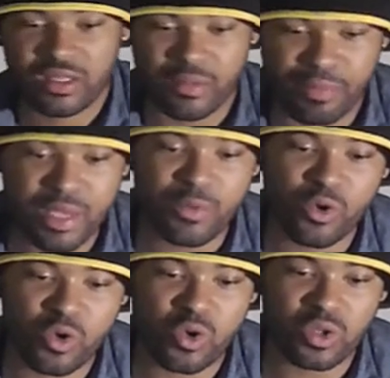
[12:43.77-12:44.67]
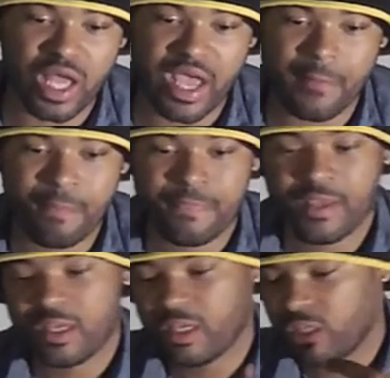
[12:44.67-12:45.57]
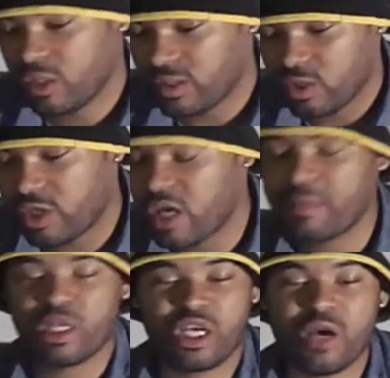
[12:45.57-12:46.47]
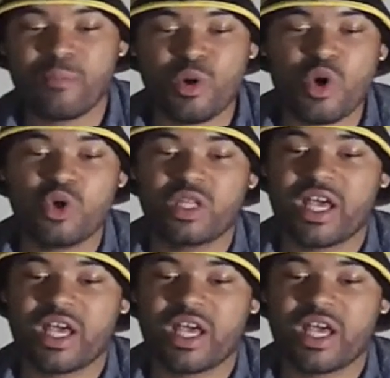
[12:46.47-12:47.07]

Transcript: The people like you get them in a good mood.